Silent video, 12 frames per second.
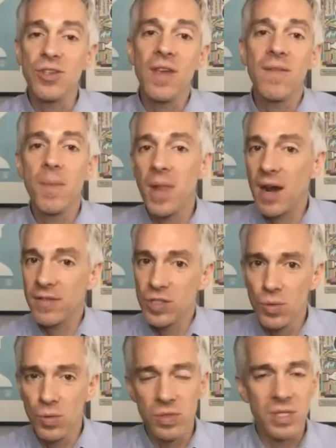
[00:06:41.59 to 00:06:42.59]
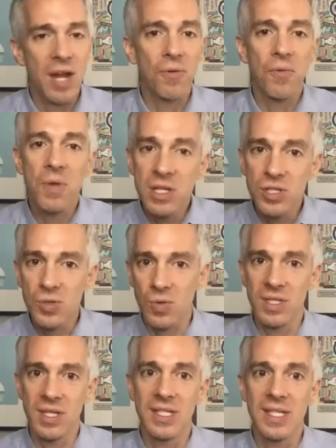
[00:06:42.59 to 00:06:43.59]
You give them a lot of tools, a lot of
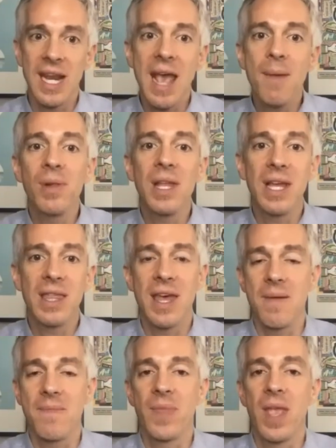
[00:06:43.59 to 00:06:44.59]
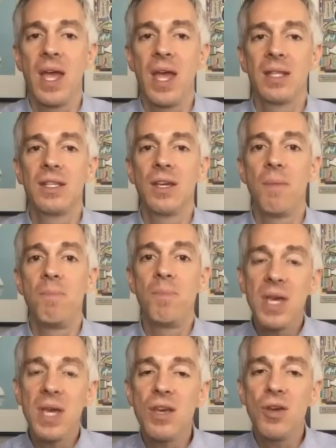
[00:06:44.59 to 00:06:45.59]
resources, enabling them to
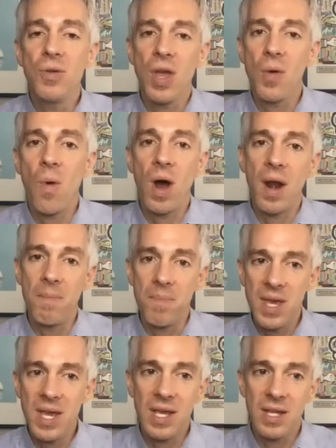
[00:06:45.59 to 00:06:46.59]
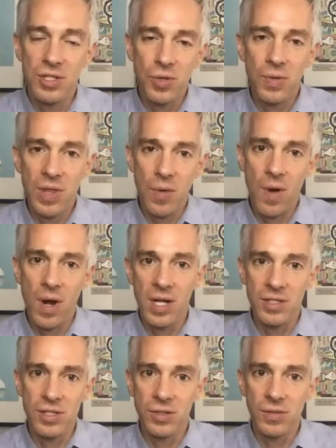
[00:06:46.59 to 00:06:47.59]
be who they want to be and do what they want to
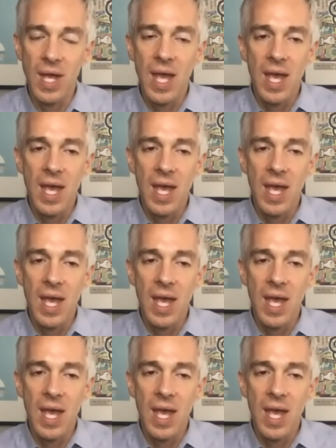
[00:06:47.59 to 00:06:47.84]
do.